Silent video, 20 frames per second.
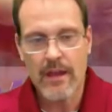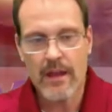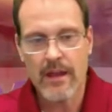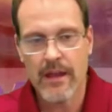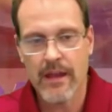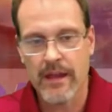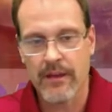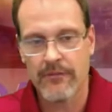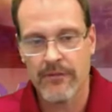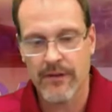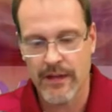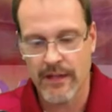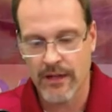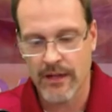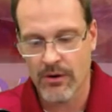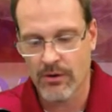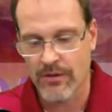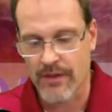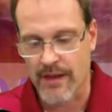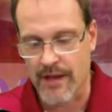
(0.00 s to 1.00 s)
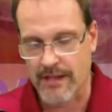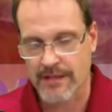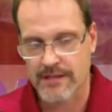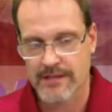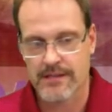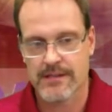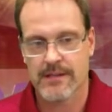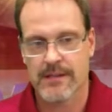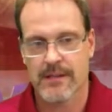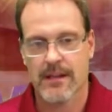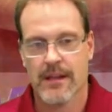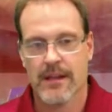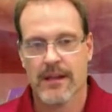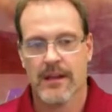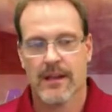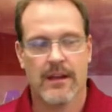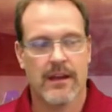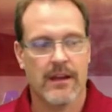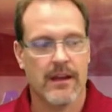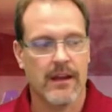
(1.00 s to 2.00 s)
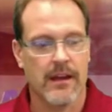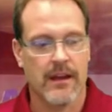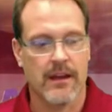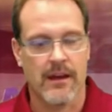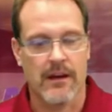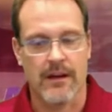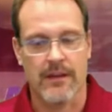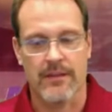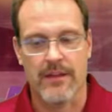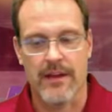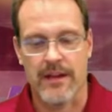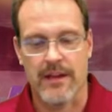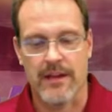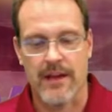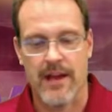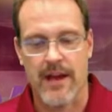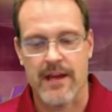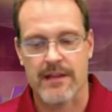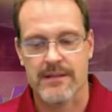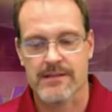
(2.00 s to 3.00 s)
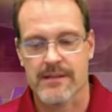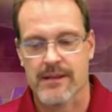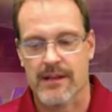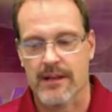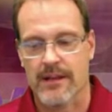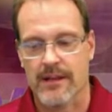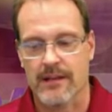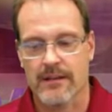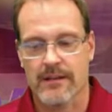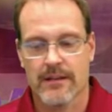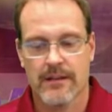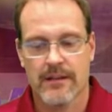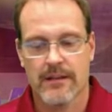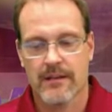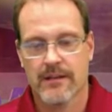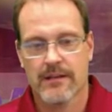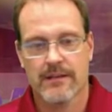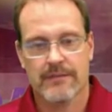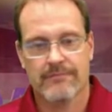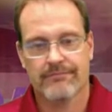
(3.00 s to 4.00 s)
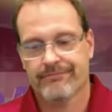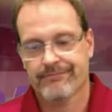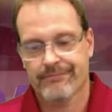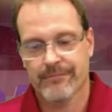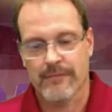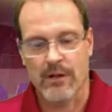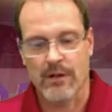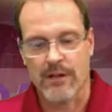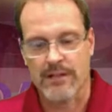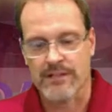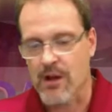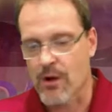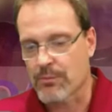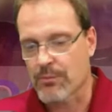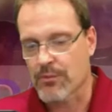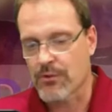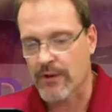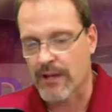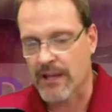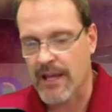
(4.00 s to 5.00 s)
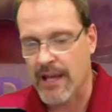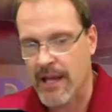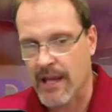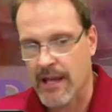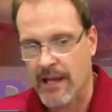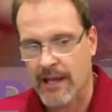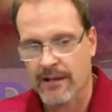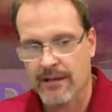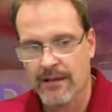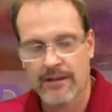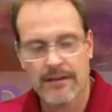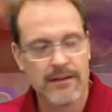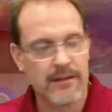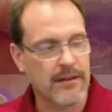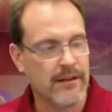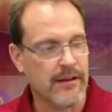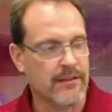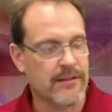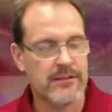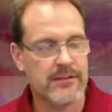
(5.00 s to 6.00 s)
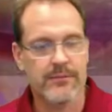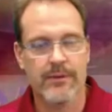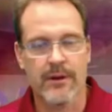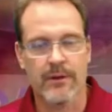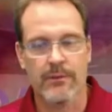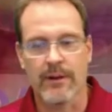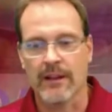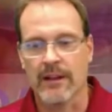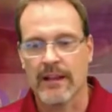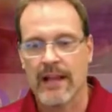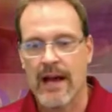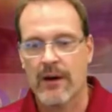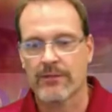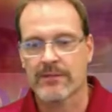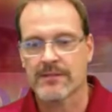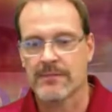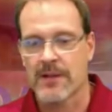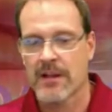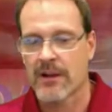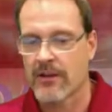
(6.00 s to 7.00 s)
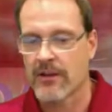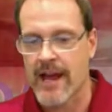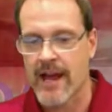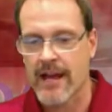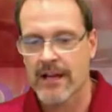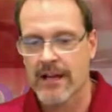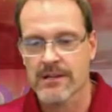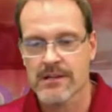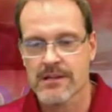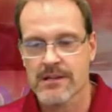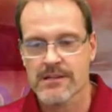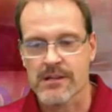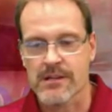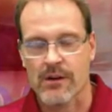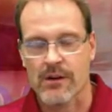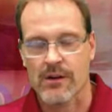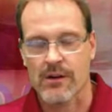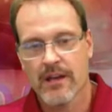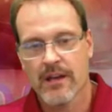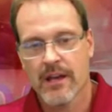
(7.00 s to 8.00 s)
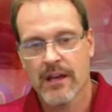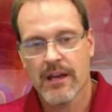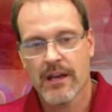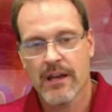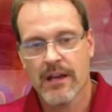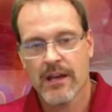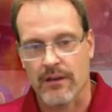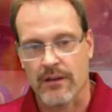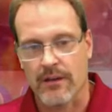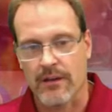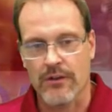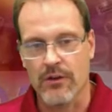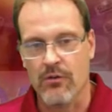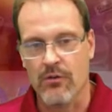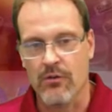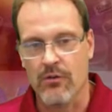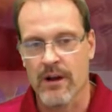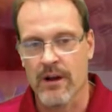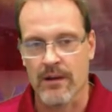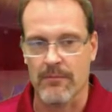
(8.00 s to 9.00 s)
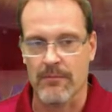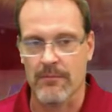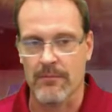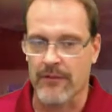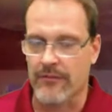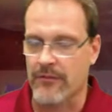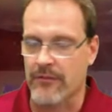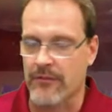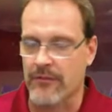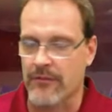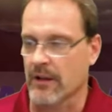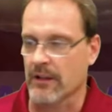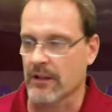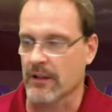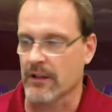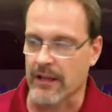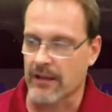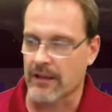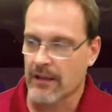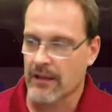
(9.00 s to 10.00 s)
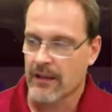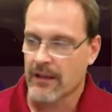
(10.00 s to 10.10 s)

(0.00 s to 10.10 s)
a video that's uh, that it has uh, you know it's all pre-canned uh, this one would allow some interaction so if you want to if you want to like